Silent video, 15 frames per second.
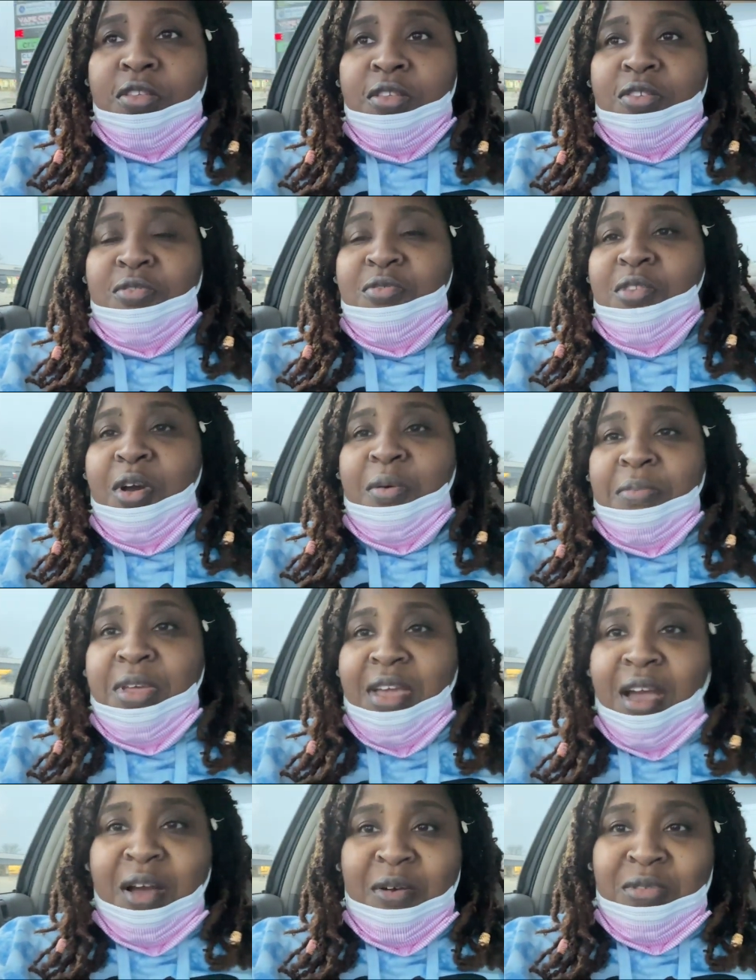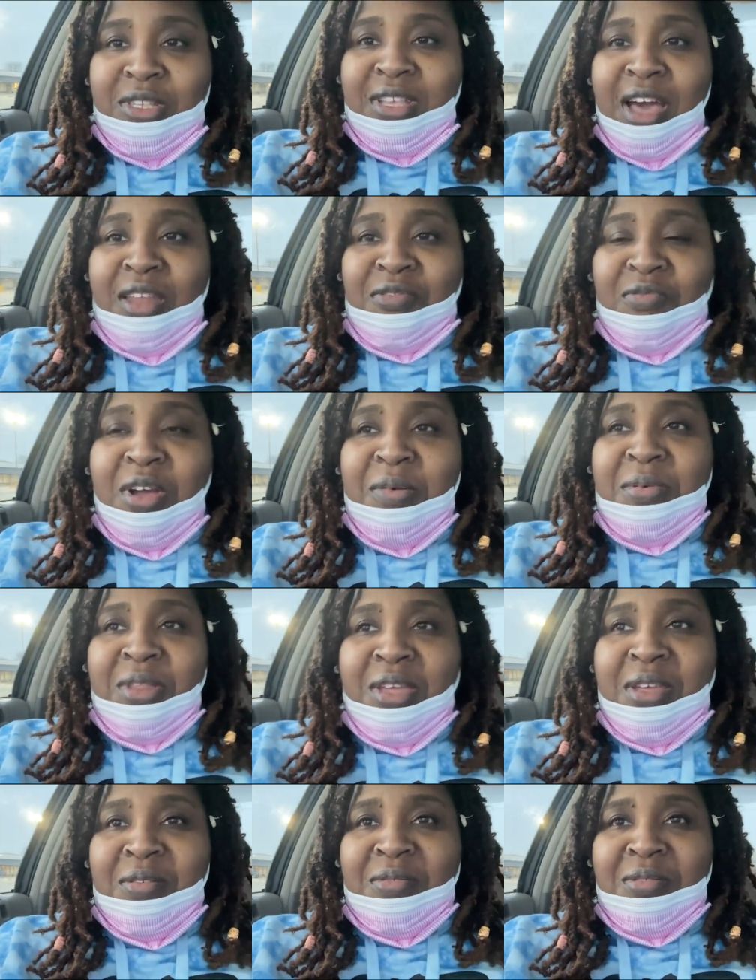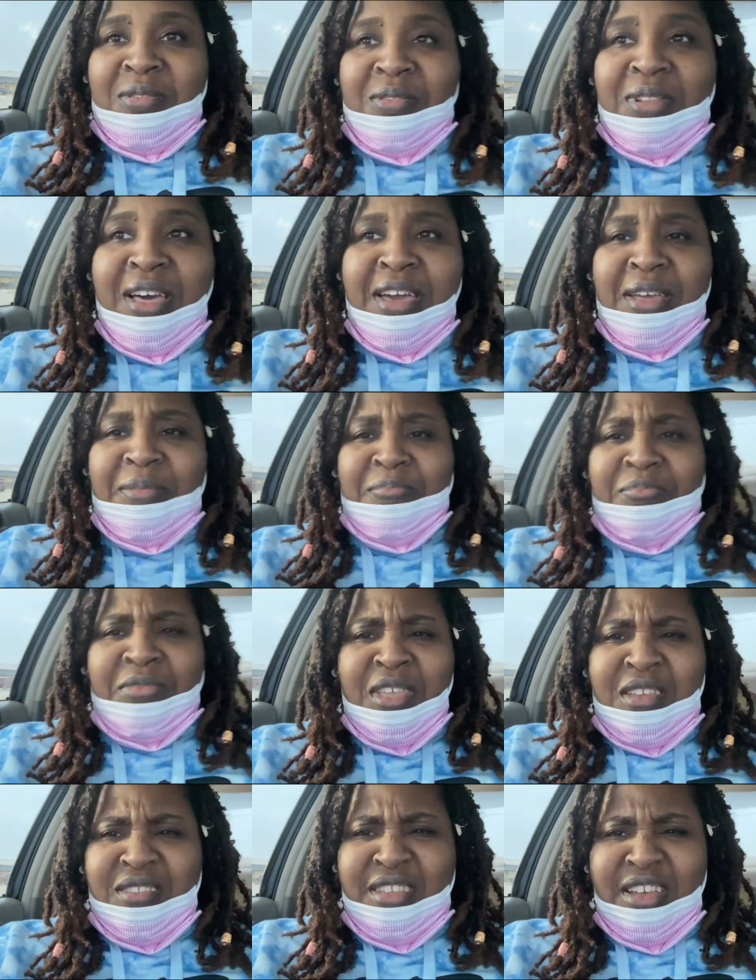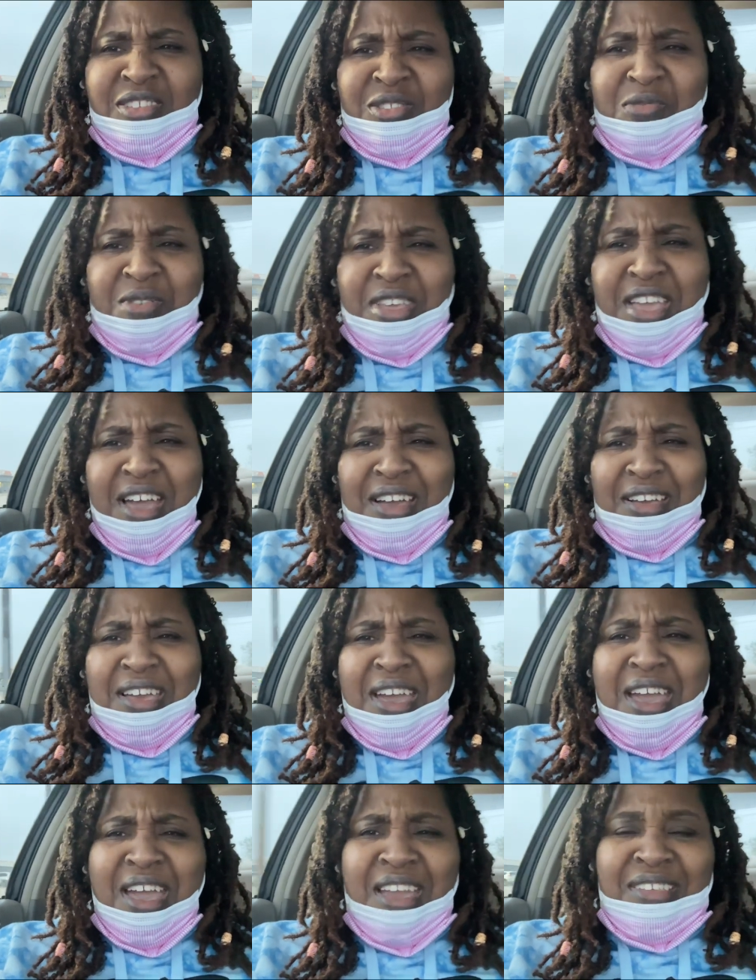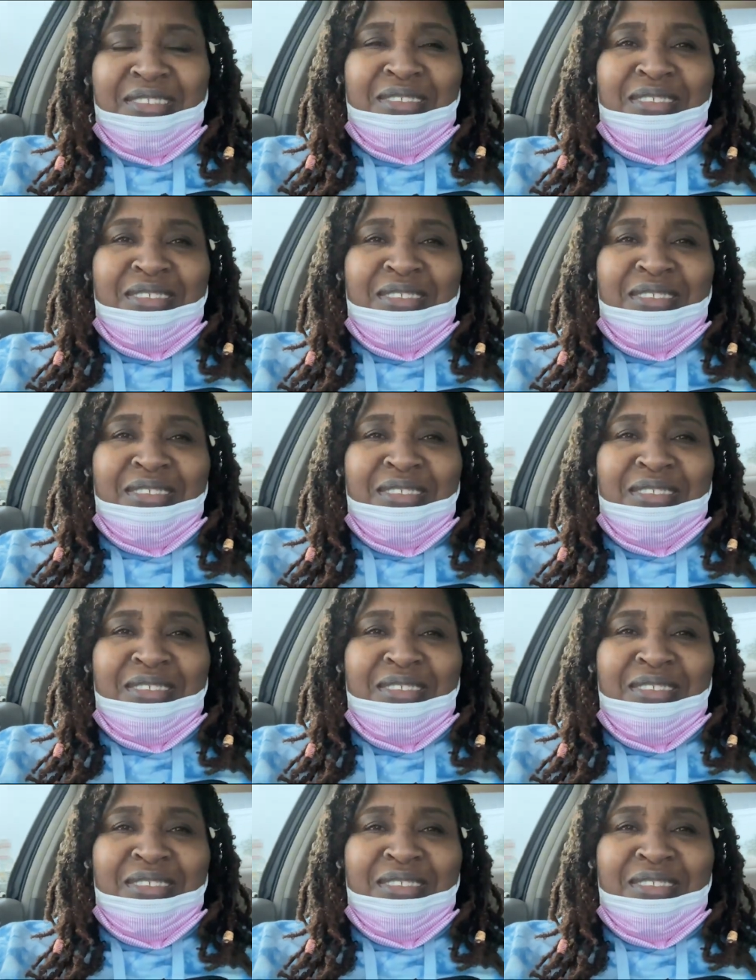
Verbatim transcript: You know me, I always gotta rub it in. Like, that's all y'all got.